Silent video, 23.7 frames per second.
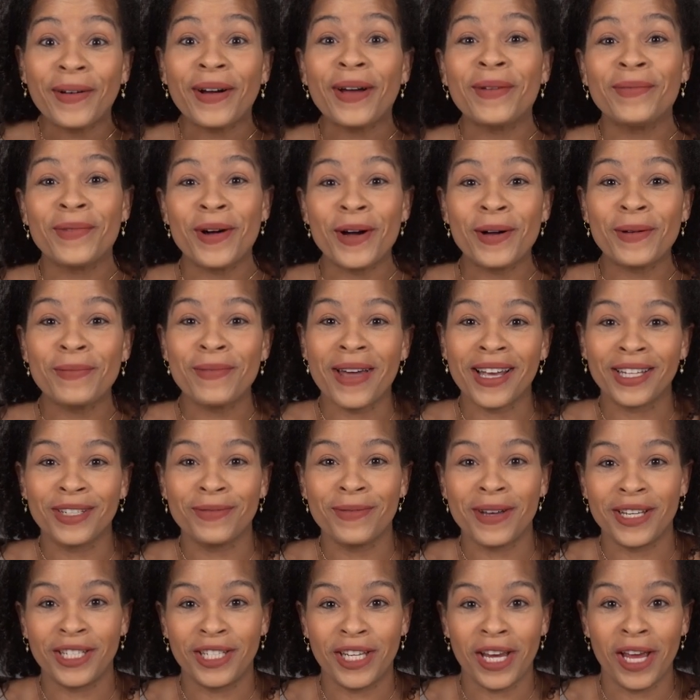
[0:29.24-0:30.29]
And welcome back to
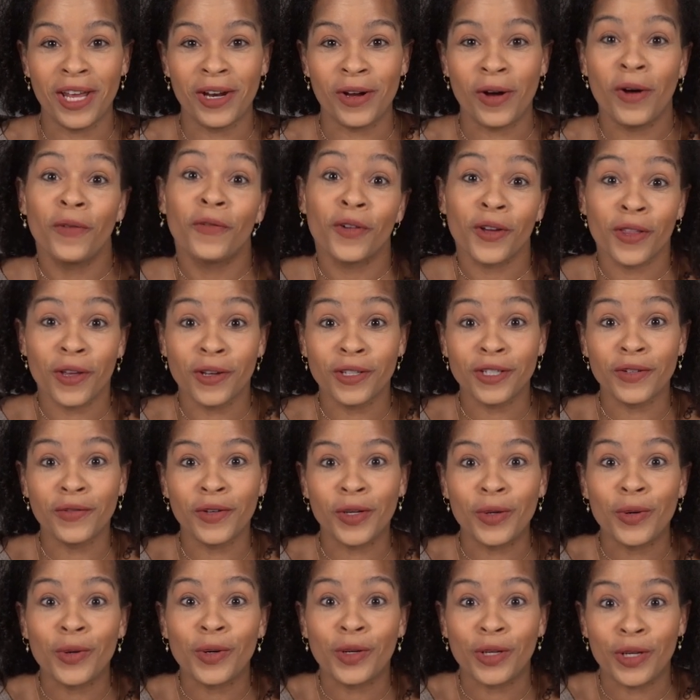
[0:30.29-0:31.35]
my channel. For those of
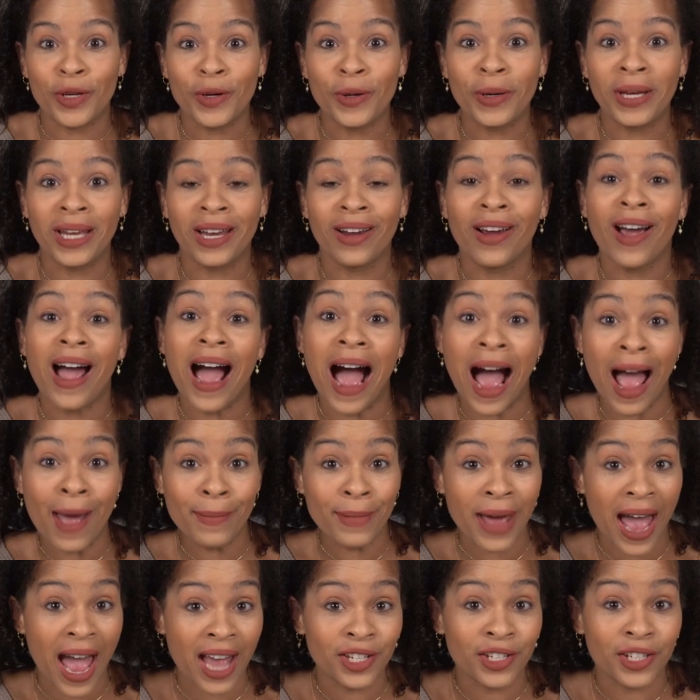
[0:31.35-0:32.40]
you who are new here, I'm
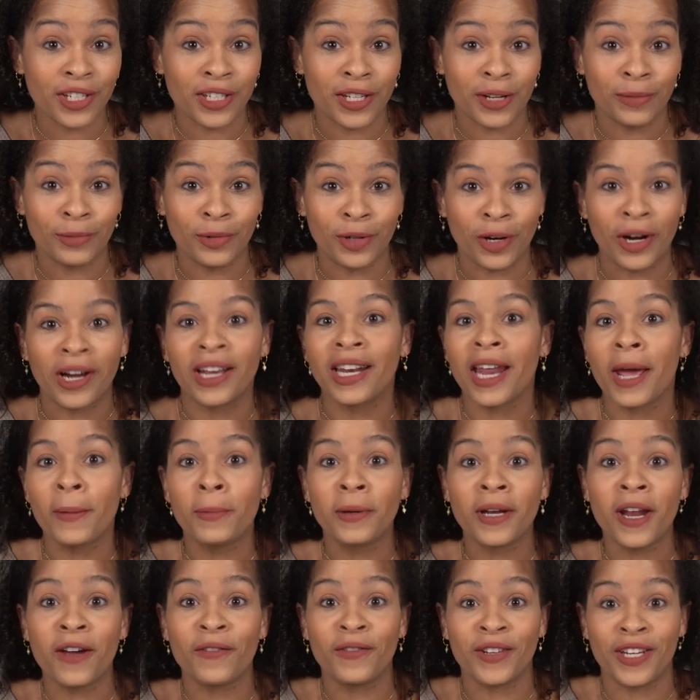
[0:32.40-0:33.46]
Ashley Dunmore and I
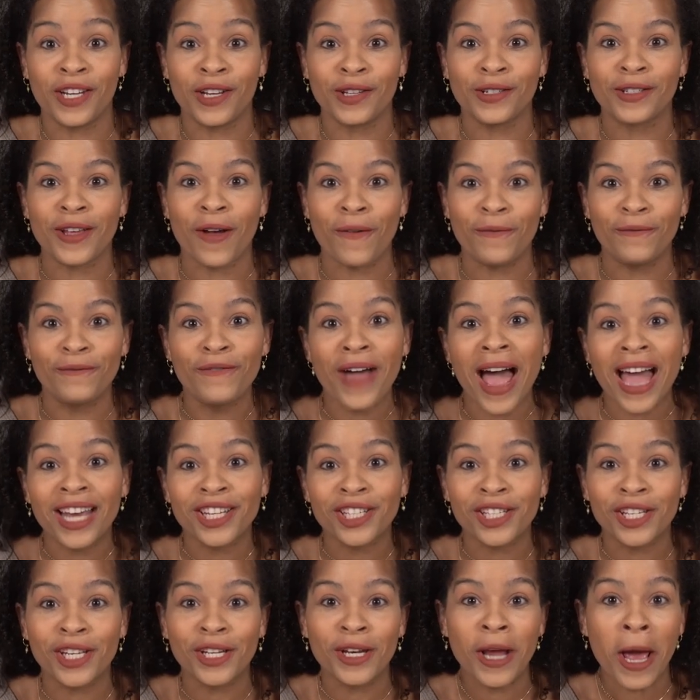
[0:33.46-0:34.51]
put out videos on
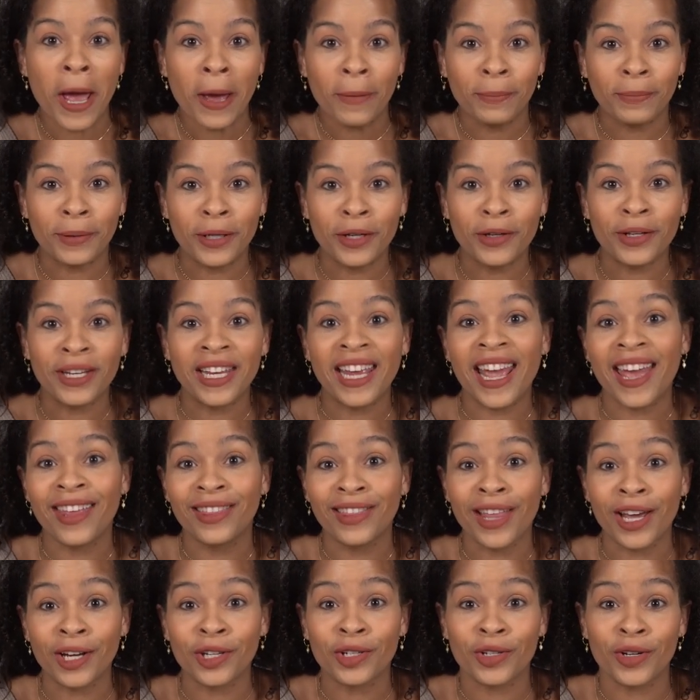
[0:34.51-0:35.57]
fashion, beauty, and
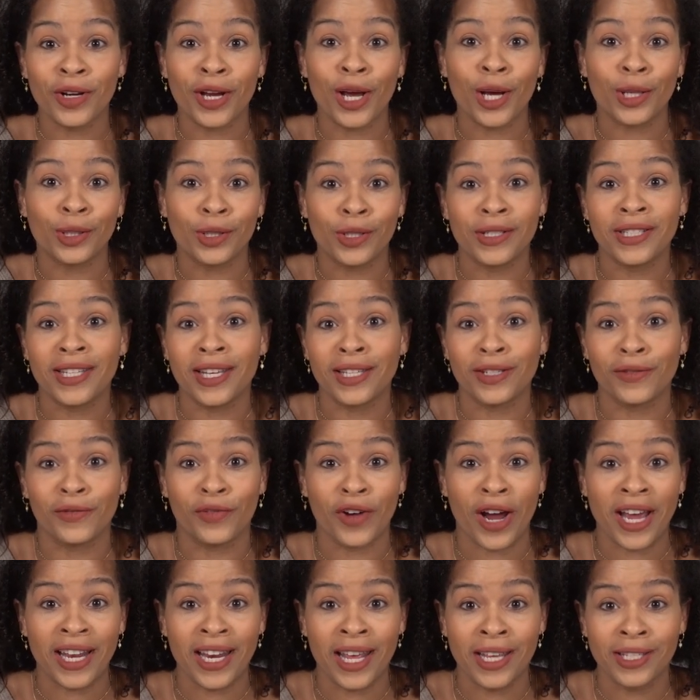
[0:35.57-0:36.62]
luxury on Tuesdays and
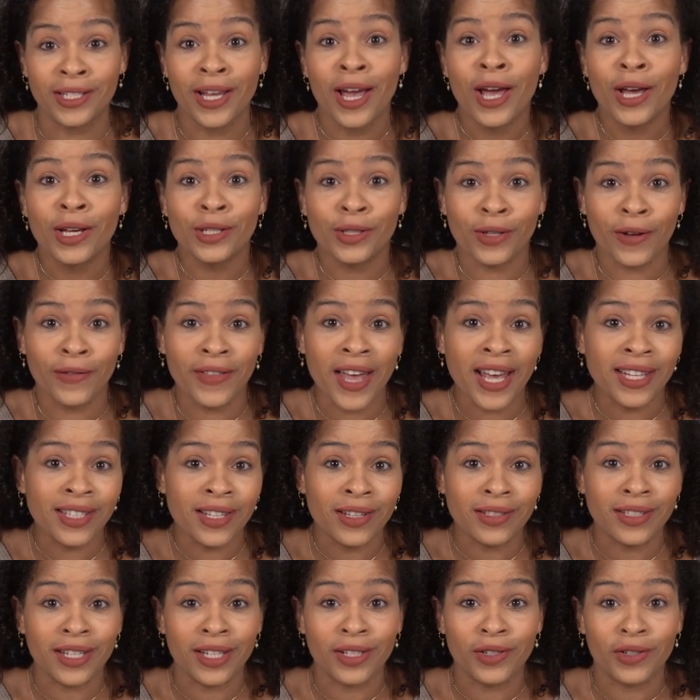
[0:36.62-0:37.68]
Fridays. So if that
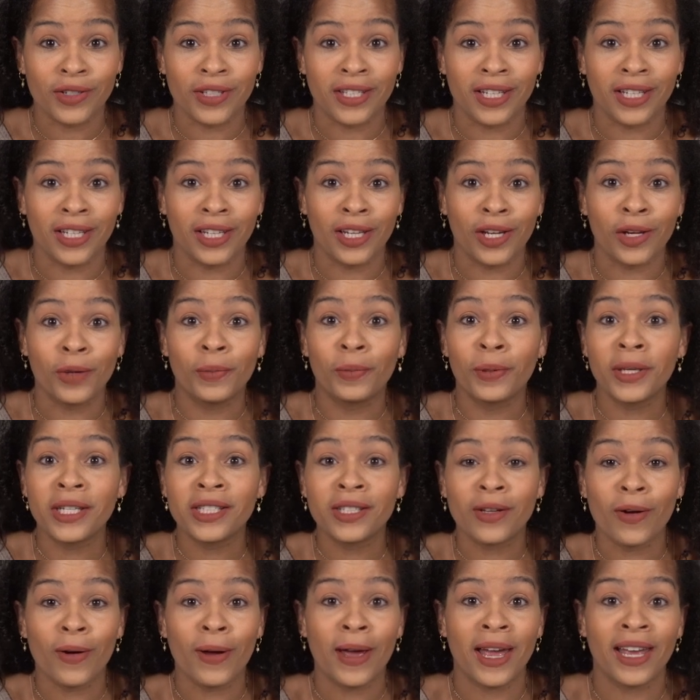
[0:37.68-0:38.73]
sounds interesting to you, please
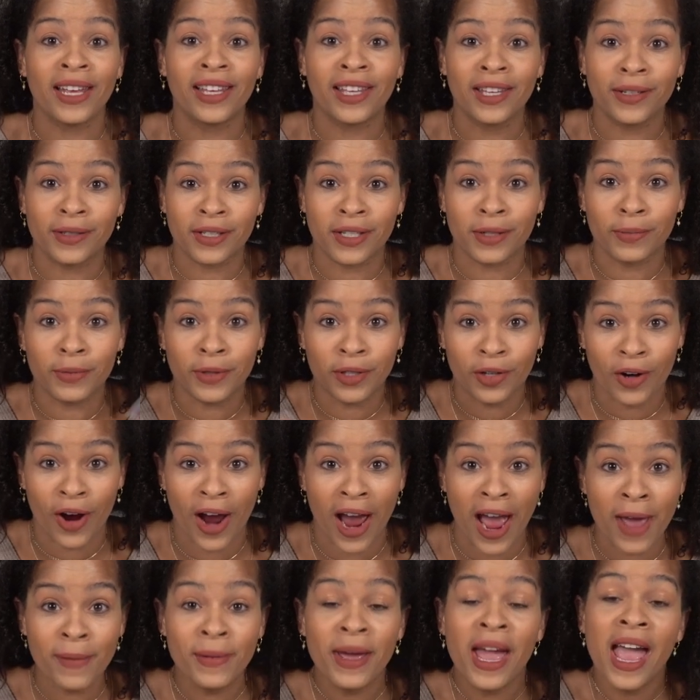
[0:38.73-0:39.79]
go ahead and click
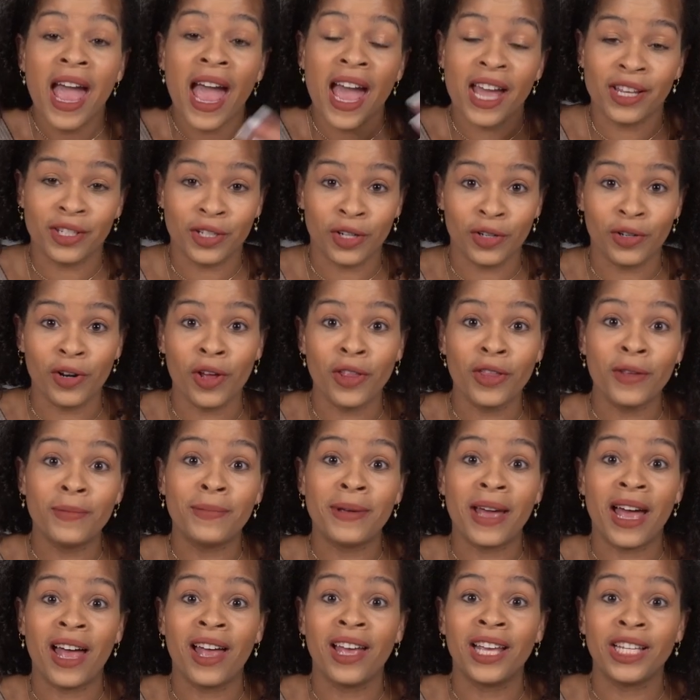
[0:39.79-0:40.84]
subscribe and turn on the
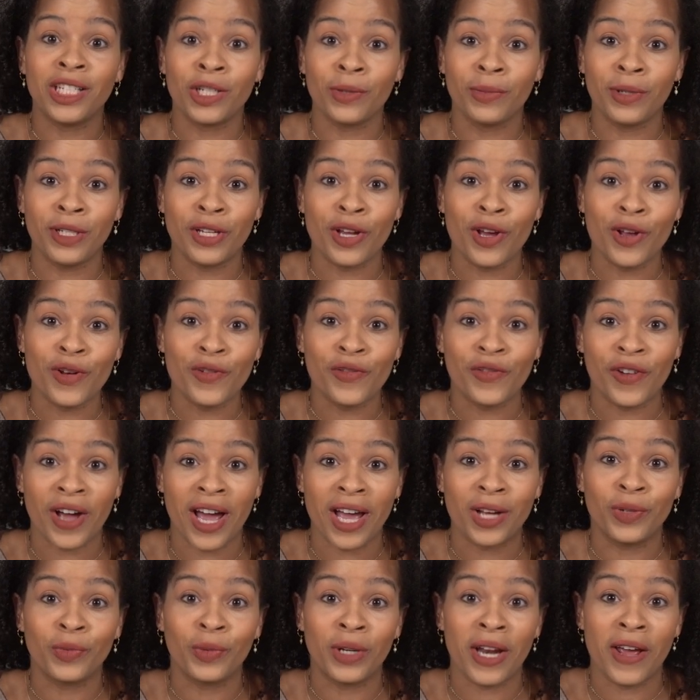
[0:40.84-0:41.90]
bell and you'll be
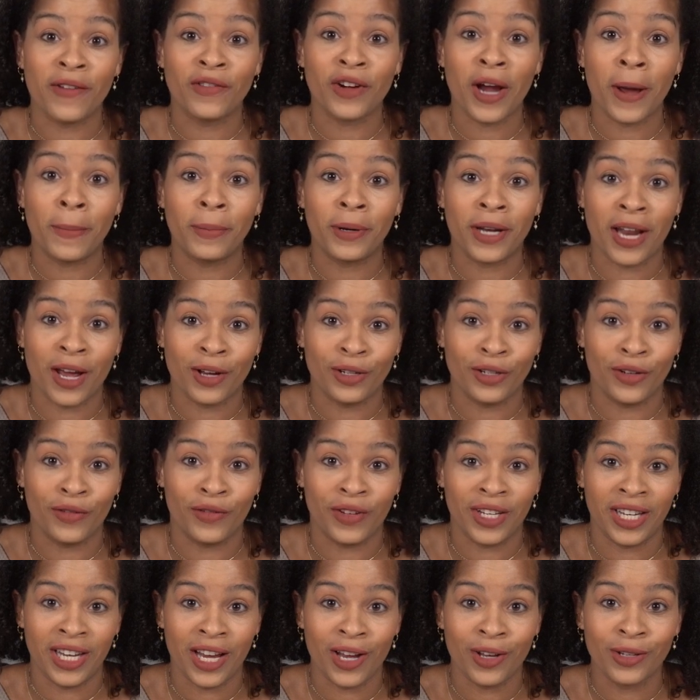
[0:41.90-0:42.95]
notified whenever I put out new
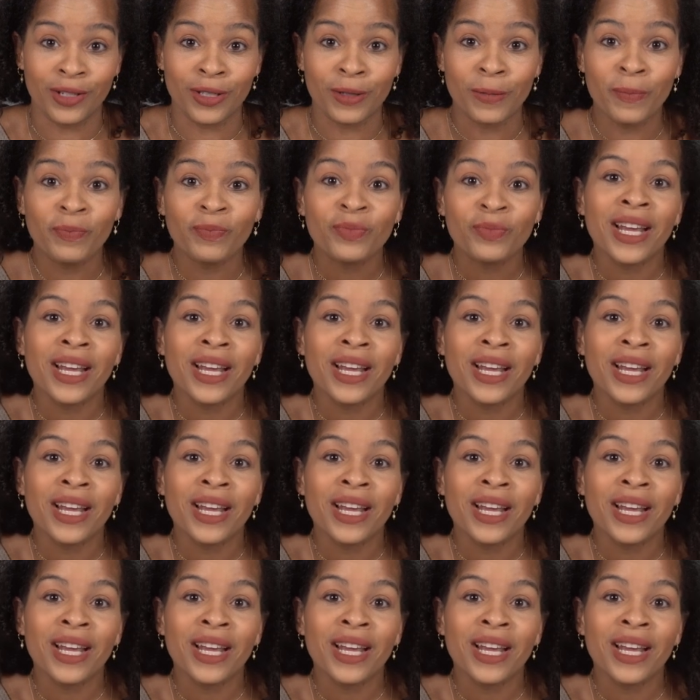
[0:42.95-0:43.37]
videos.